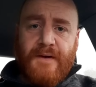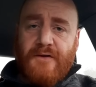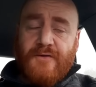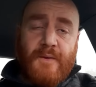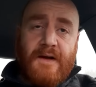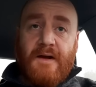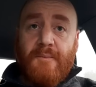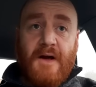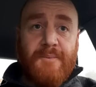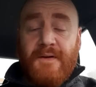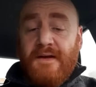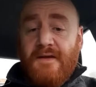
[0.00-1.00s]
Because
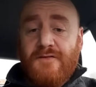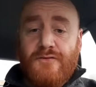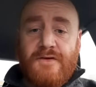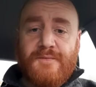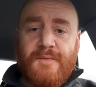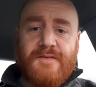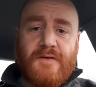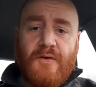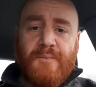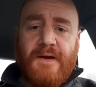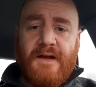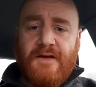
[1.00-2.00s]
it might be this Christmas,
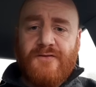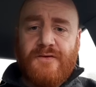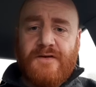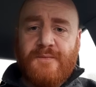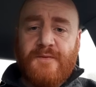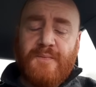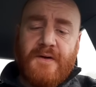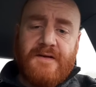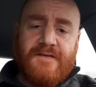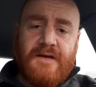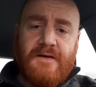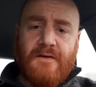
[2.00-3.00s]
it could be next Christmas,
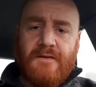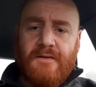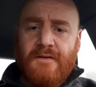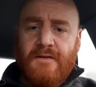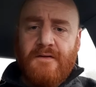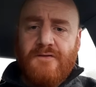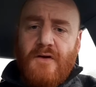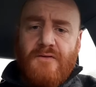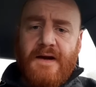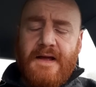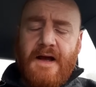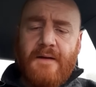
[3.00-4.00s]
but it's here. It's
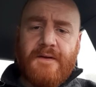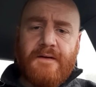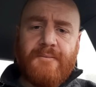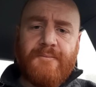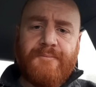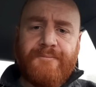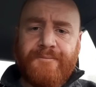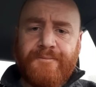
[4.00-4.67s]
already happening.